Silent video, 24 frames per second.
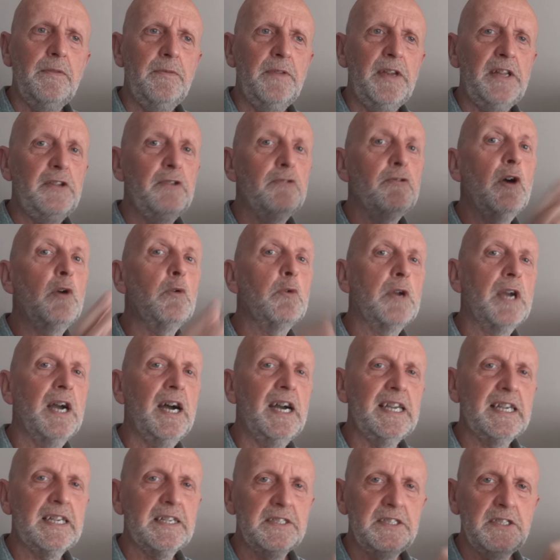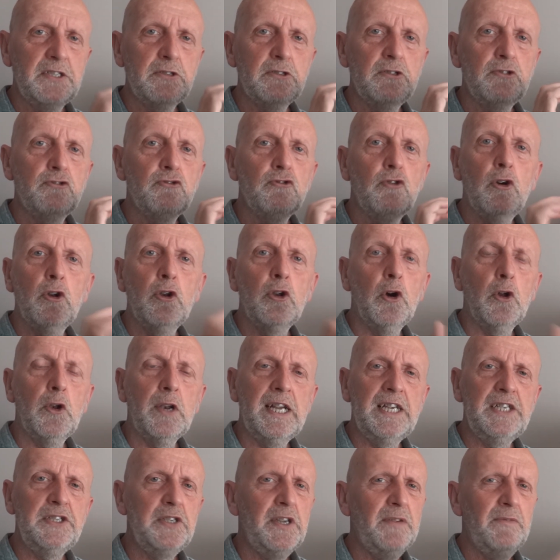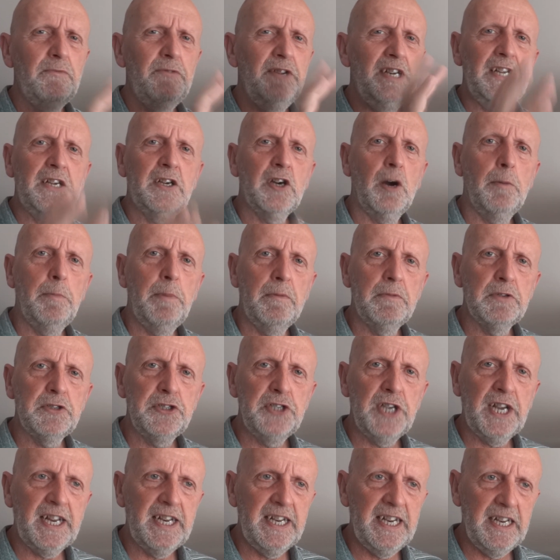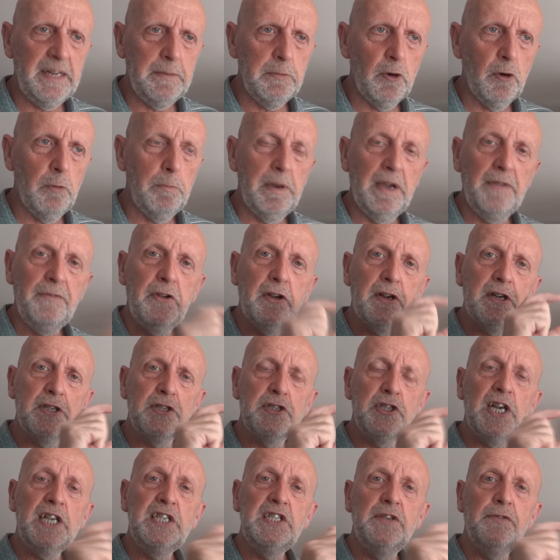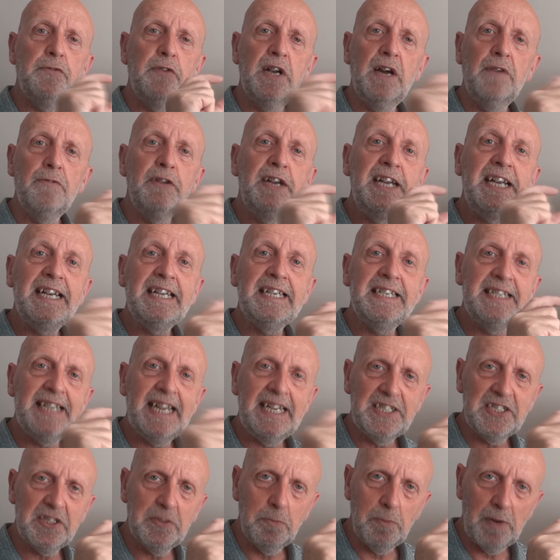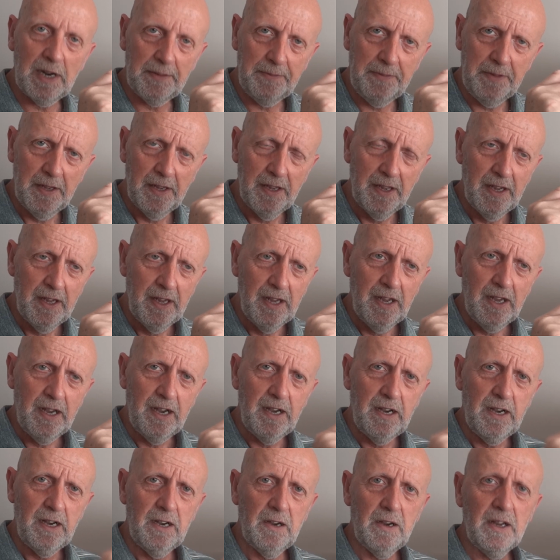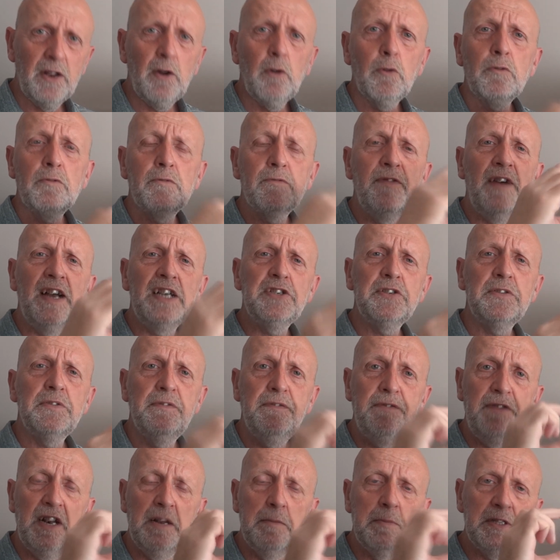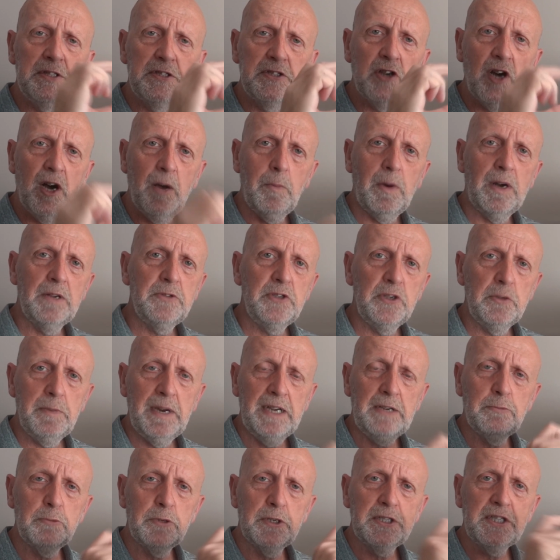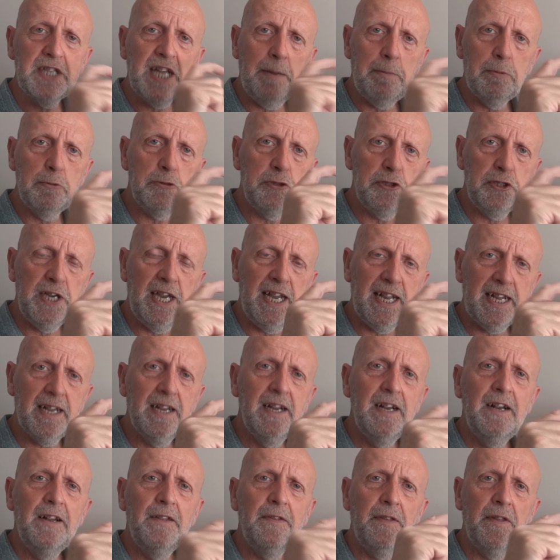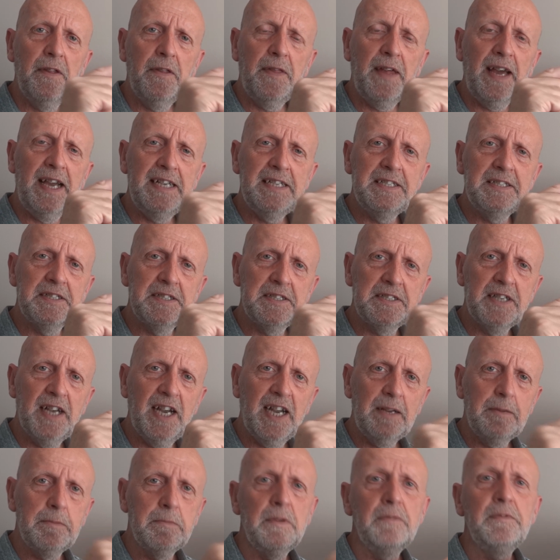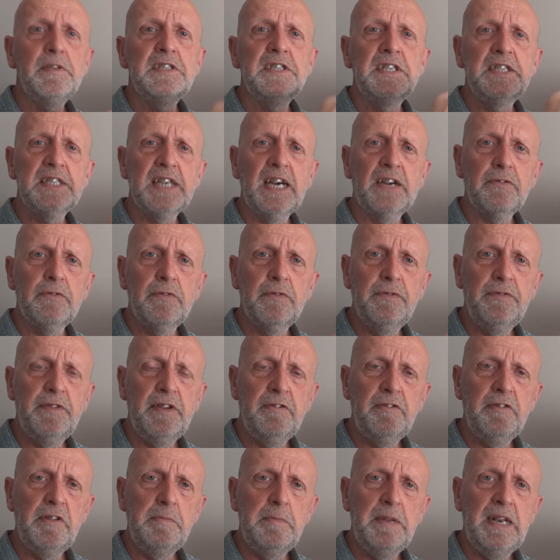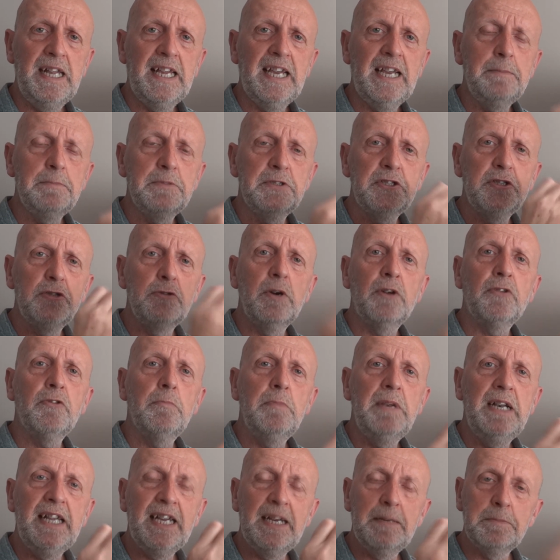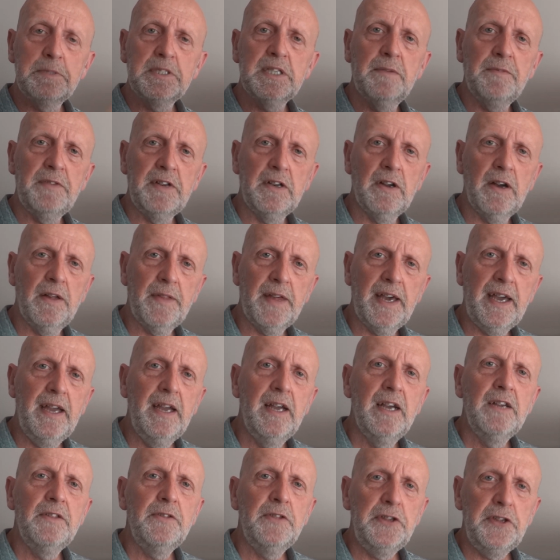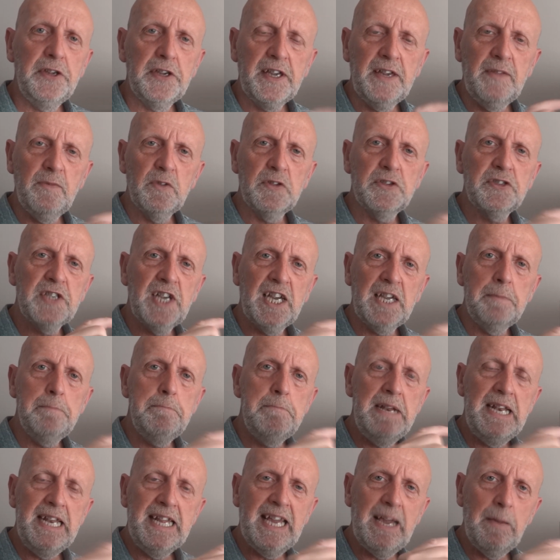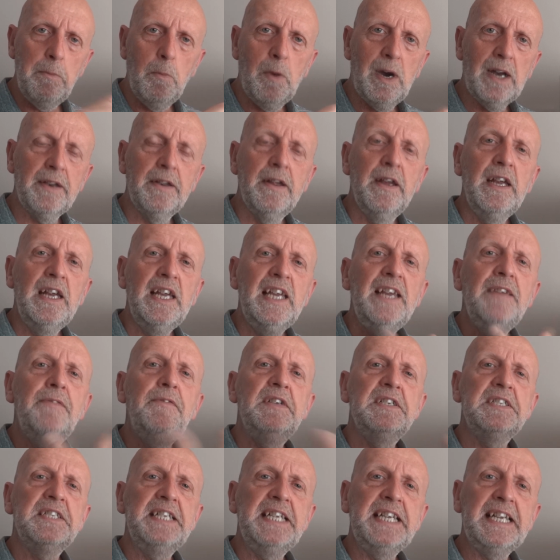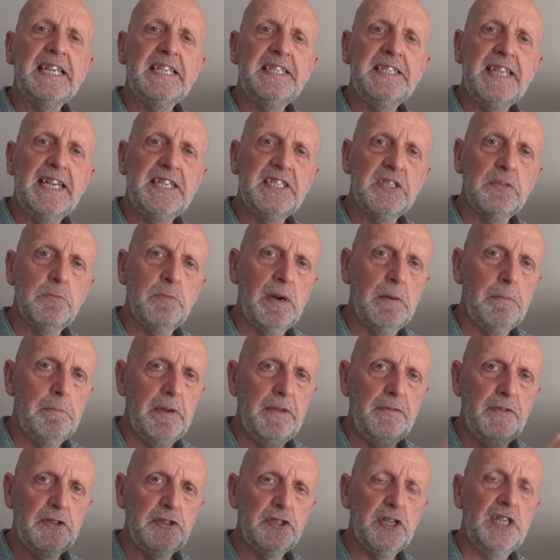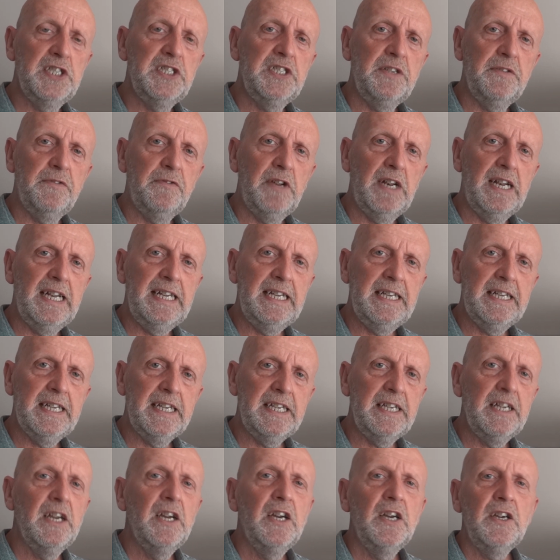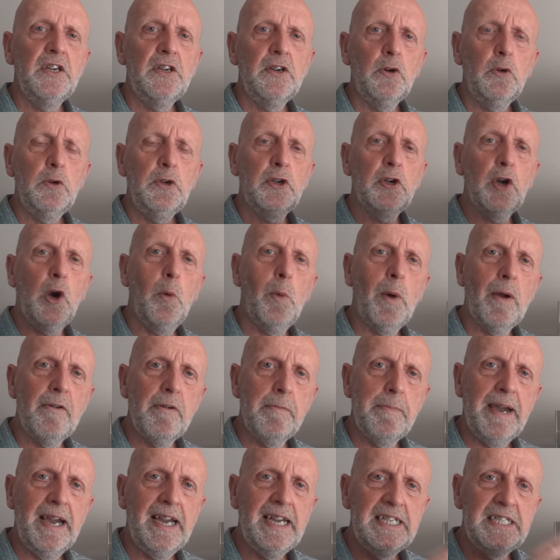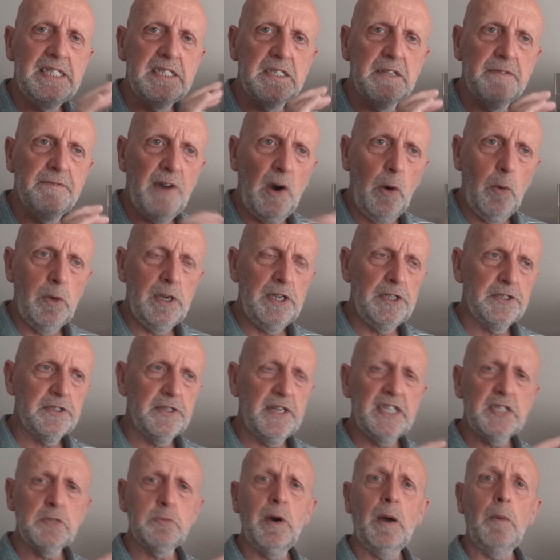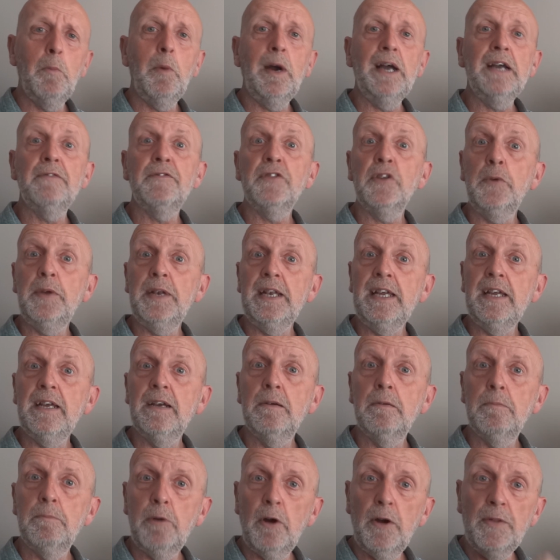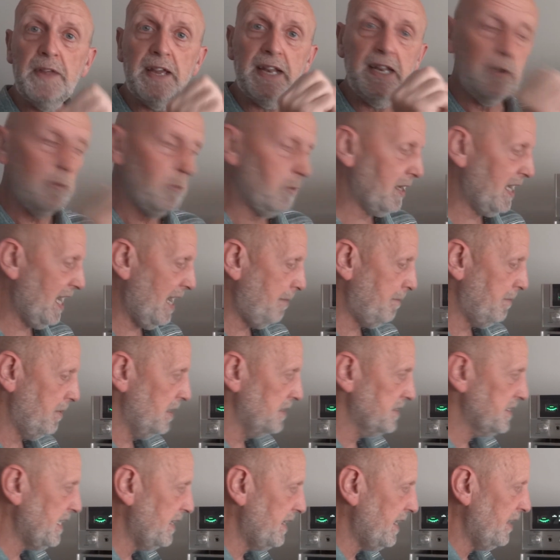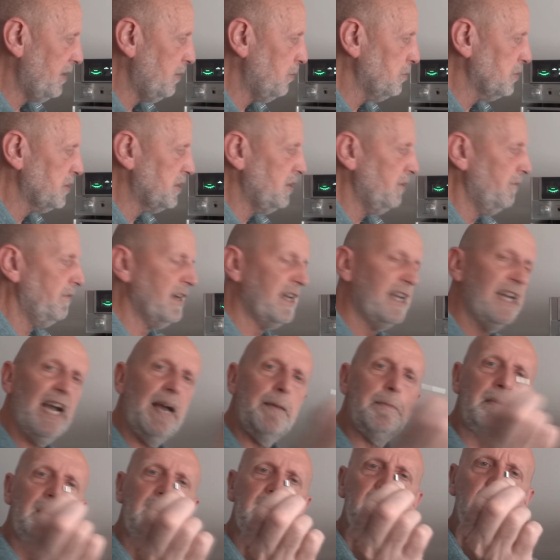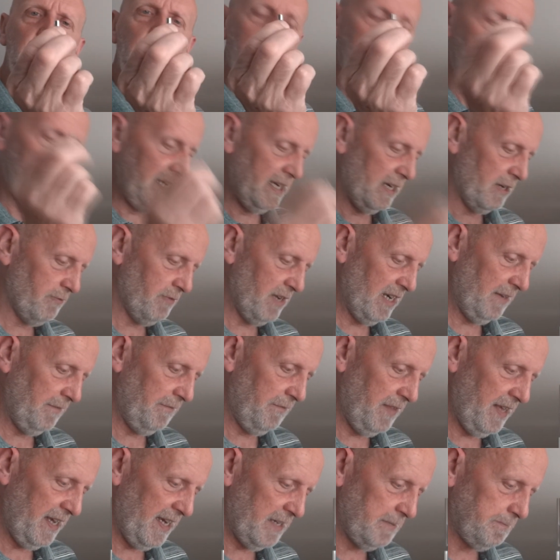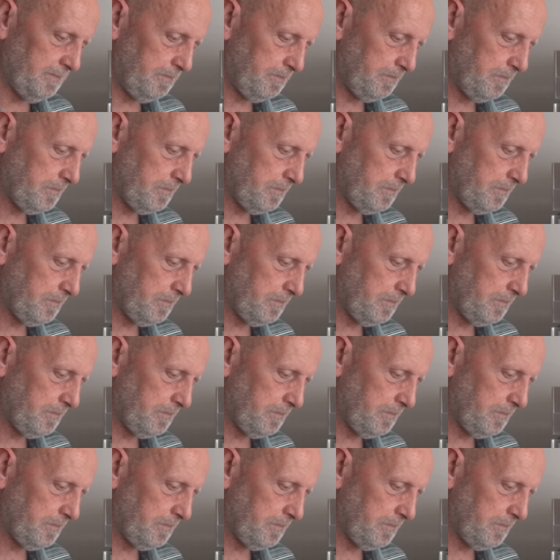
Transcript: then you're okay because it's going to draw a lot less. You haven't really got to bother chicken anymore. But if you're going to change it for another incandescent one, uh, an old-fashioned filament type one, you may want to double check that that is the same if it says 150 milliamps 200 milliamps something like that that you get the same milliamp one if it's an incandescent one but if you change it for LED all you've got to worry about is the voltage so that's one way of doing it by that little cap like I say that little silver cap it could be engraved there